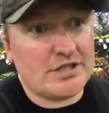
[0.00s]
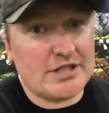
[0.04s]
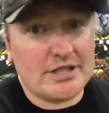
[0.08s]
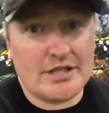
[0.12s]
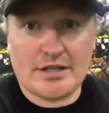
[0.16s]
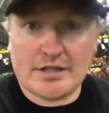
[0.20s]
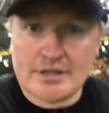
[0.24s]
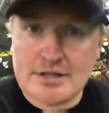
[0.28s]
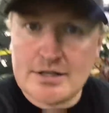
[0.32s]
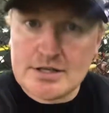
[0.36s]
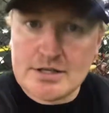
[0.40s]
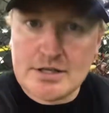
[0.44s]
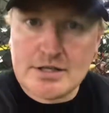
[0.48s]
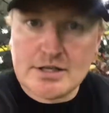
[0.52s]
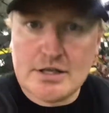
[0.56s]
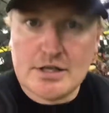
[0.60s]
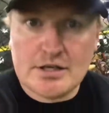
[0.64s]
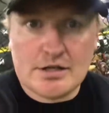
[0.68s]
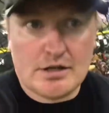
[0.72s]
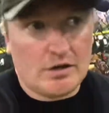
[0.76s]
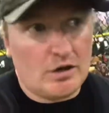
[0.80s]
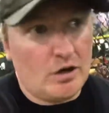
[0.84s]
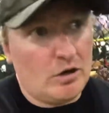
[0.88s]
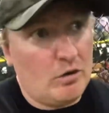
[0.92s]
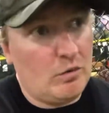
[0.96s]
think,
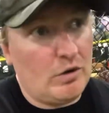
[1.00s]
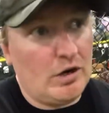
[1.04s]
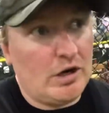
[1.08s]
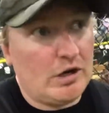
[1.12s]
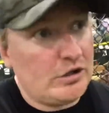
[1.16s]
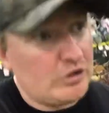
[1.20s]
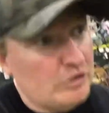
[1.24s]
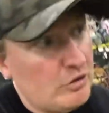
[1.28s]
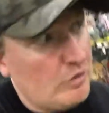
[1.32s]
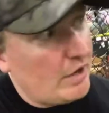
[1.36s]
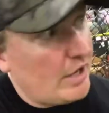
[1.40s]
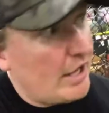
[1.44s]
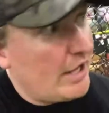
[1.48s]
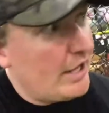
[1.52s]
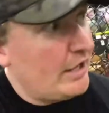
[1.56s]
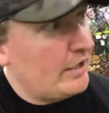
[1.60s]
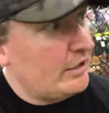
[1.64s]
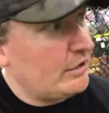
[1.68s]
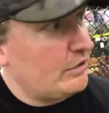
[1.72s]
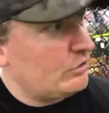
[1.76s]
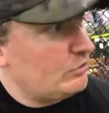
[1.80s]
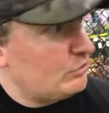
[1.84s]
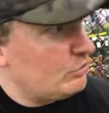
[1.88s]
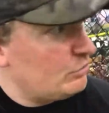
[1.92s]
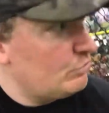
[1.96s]
oh well, you
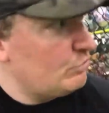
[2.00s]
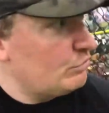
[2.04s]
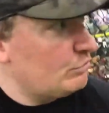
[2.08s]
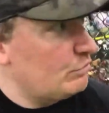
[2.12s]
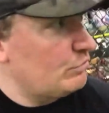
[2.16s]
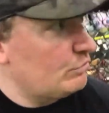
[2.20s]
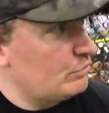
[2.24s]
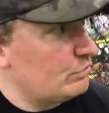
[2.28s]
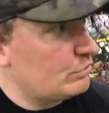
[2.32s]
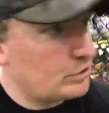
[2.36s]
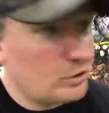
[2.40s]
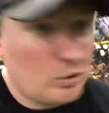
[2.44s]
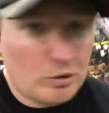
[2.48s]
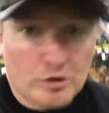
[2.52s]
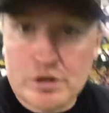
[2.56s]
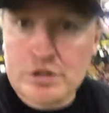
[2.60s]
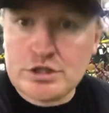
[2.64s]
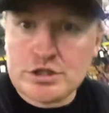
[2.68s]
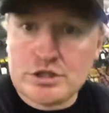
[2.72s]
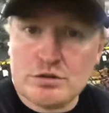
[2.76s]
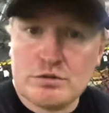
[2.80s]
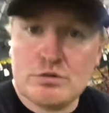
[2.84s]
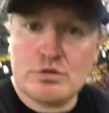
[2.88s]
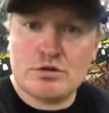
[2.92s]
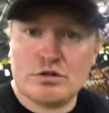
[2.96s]
scored
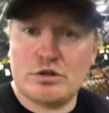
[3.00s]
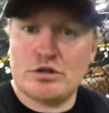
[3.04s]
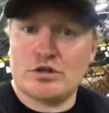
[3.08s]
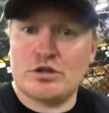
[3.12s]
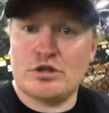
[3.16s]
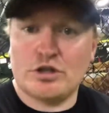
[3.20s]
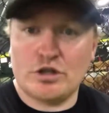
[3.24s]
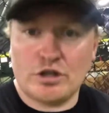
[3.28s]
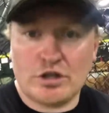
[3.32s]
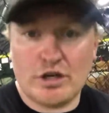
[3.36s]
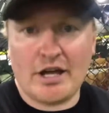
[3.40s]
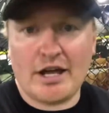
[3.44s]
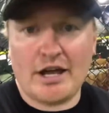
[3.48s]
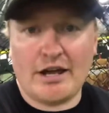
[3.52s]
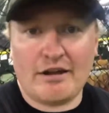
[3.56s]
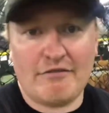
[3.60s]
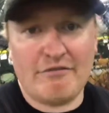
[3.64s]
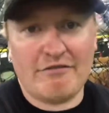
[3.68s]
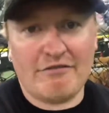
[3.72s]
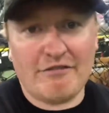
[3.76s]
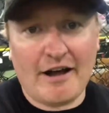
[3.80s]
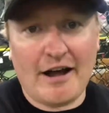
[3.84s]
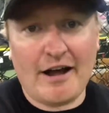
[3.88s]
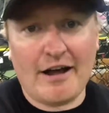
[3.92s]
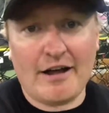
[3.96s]
2, you could have had
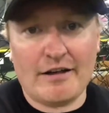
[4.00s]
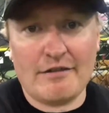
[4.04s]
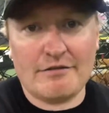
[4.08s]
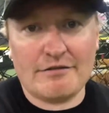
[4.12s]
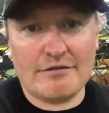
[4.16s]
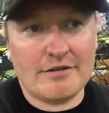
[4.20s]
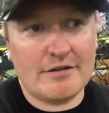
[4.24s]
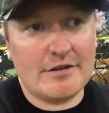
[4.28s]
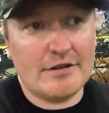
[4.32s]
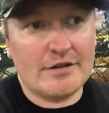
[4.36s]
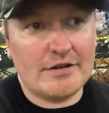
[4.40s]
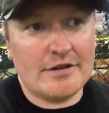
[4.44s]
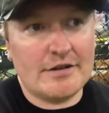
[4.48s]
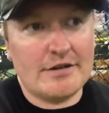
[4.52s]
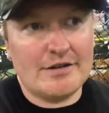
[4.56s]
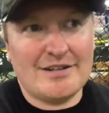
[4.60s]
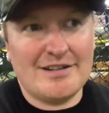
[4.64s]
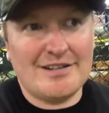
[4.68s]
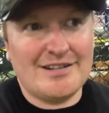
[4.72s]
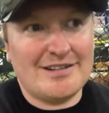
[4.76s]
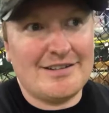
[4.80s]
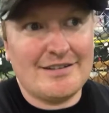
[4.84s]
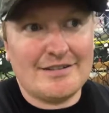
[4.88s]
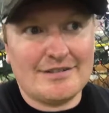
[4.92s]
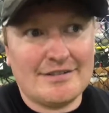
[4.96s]
5.
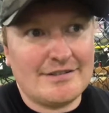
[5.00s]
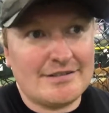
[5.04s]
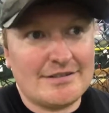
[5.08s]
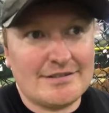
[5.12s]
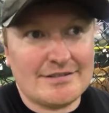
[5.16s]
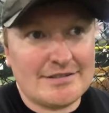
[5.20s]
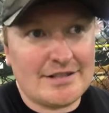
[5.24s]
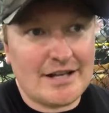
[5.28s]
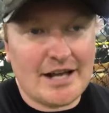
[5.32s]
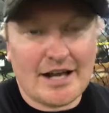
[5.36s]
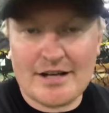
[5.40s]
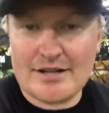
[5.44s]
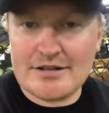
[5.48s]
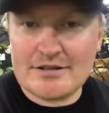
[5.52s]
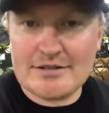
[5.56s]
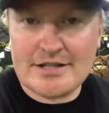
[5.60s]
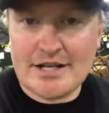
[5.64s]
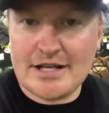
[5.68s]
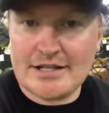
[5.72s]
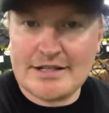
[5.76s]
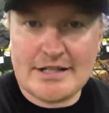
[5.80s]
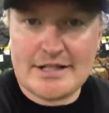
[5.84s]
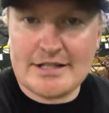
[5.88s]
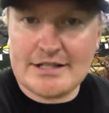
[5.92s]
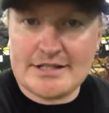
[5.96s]
Soccer's
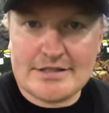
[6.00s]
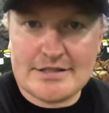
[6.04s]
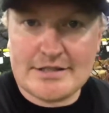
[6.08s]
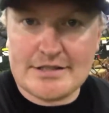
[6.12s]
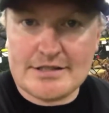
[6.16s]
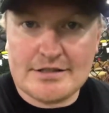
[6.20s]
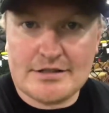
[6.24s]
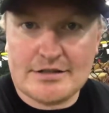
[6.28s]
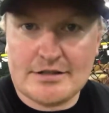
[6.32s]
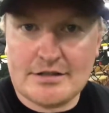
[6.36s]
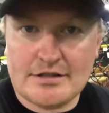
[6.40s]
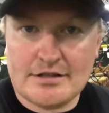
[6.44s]
not that easy.